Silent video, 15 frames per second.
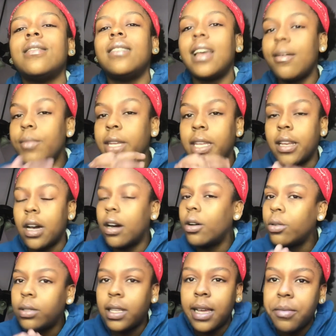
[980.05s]
Let me
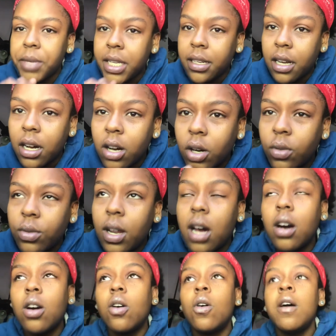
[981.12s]

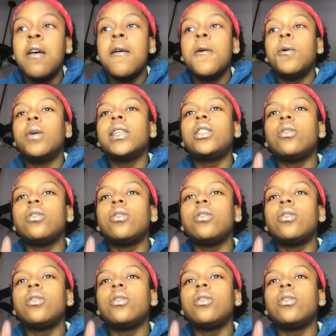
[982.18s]
know what you